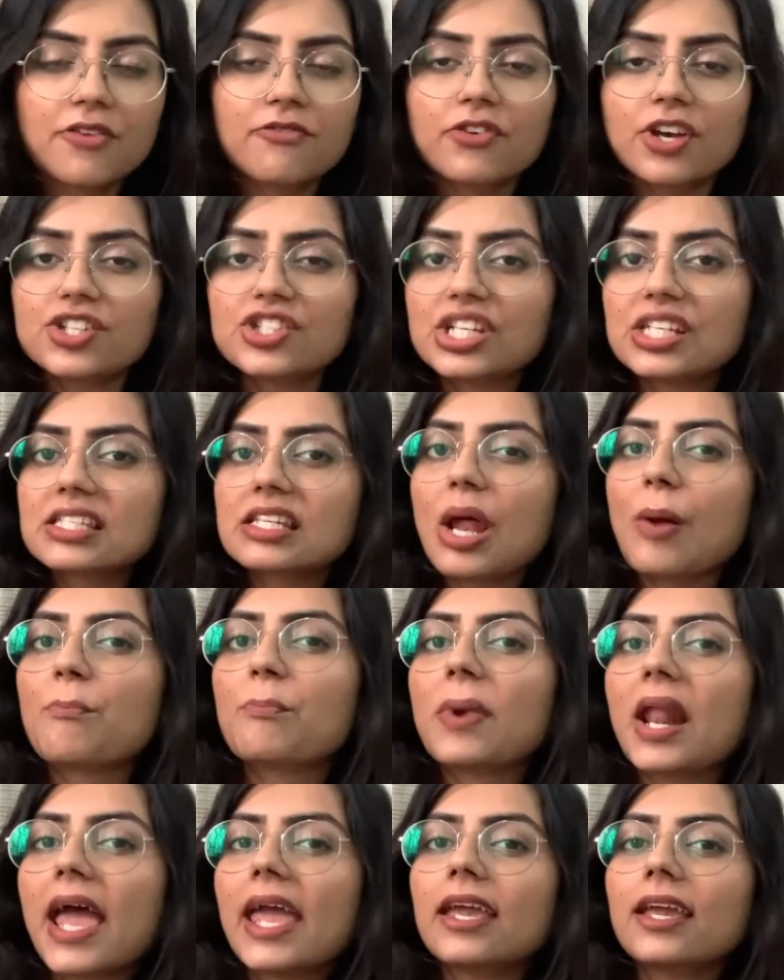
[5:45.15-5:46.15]
We're just
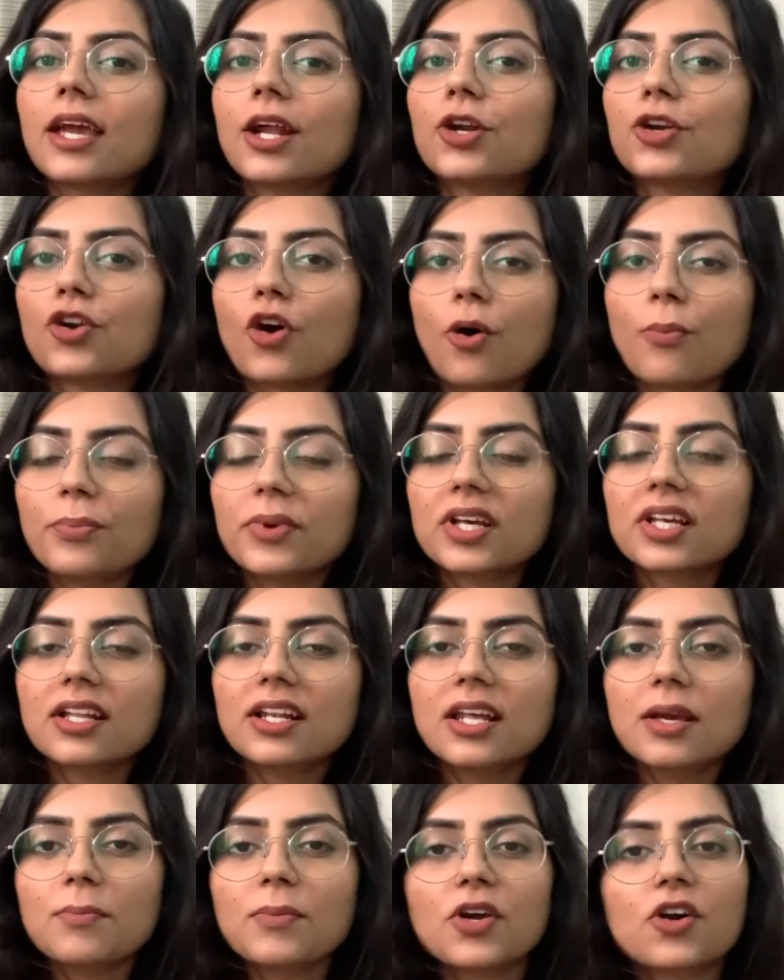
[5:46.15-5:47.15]
applying it
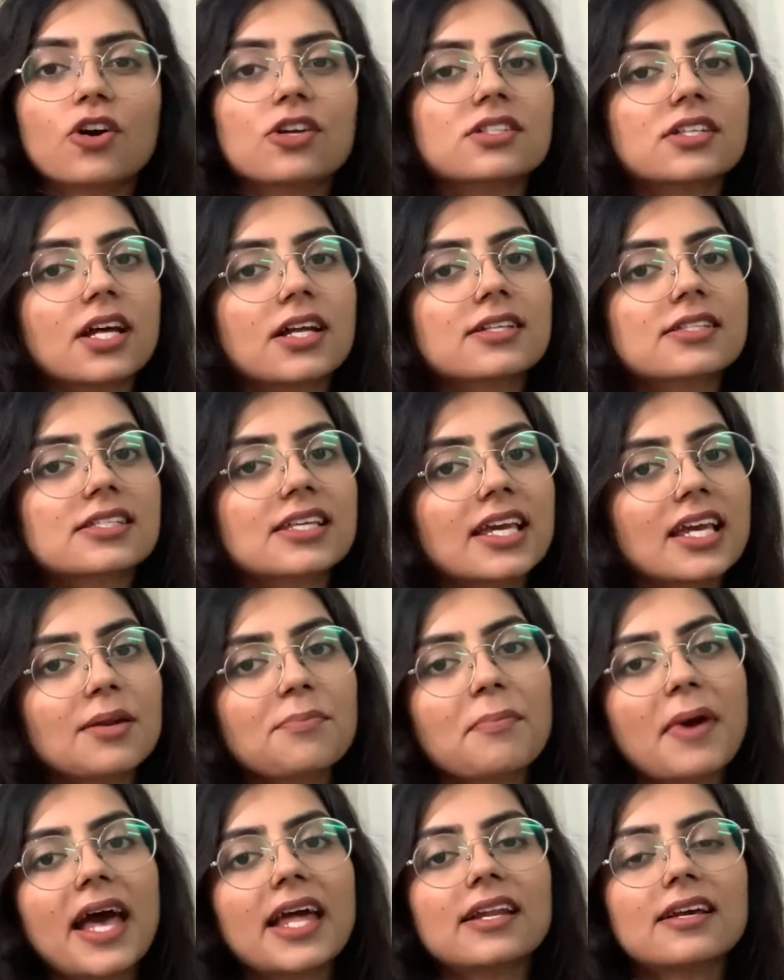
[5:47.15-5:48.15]
topically because our
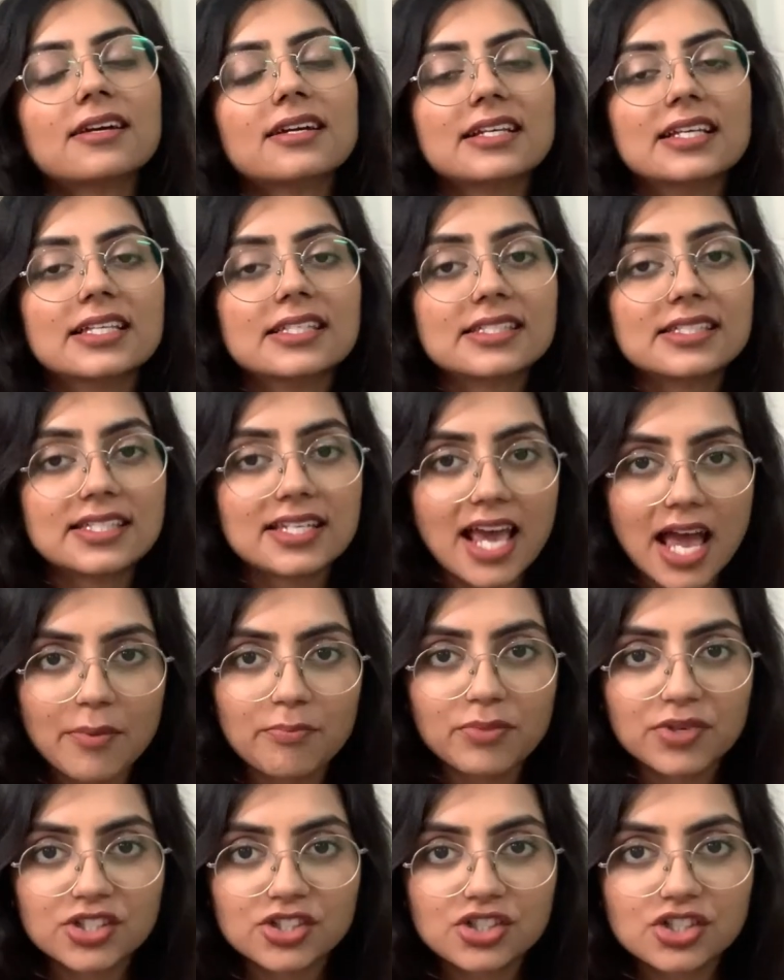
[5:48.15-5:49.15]
skin barrier is
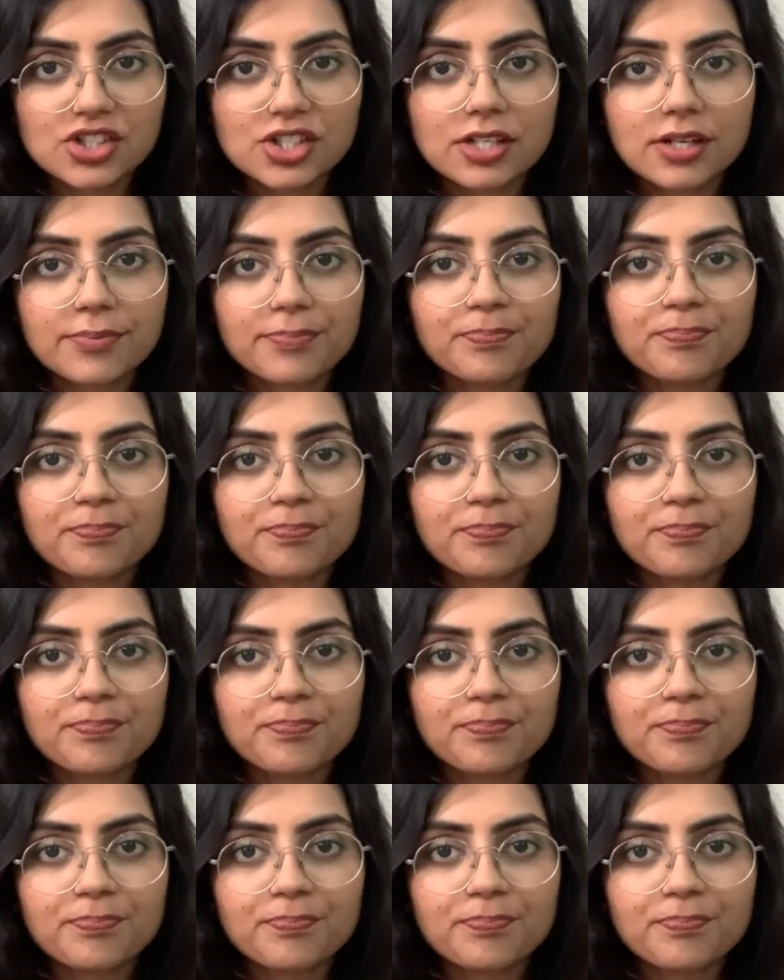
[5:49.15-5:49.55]
damaged.